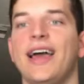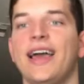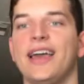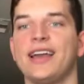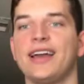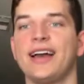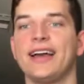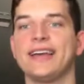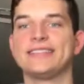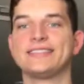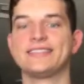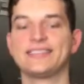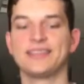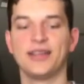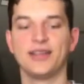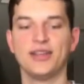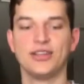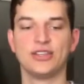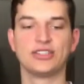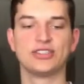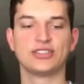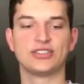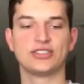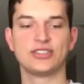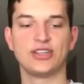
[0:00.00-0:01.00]
Hey guys,
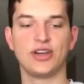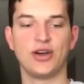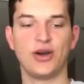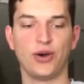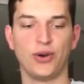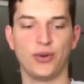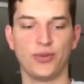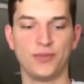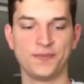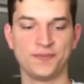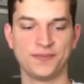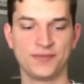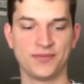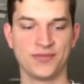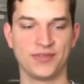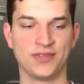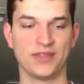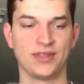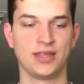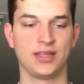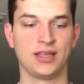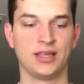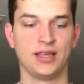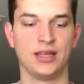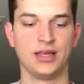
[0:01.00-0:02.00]
so
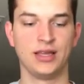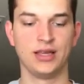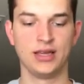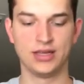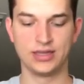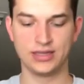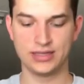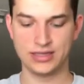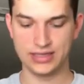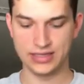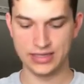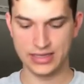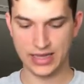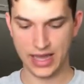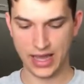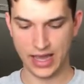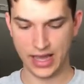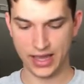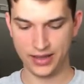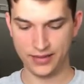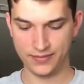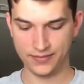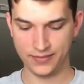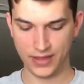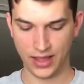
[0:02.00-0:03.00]

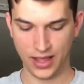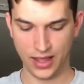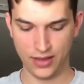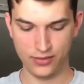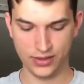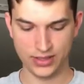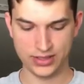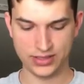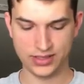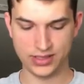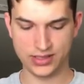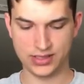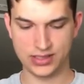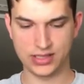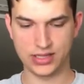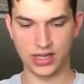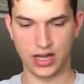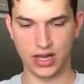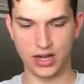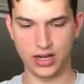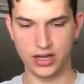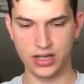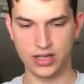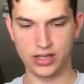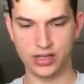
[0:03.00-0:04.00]
today I went to
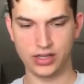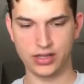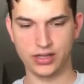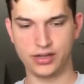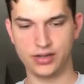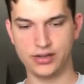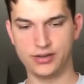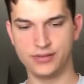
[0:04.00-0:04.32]
Sonic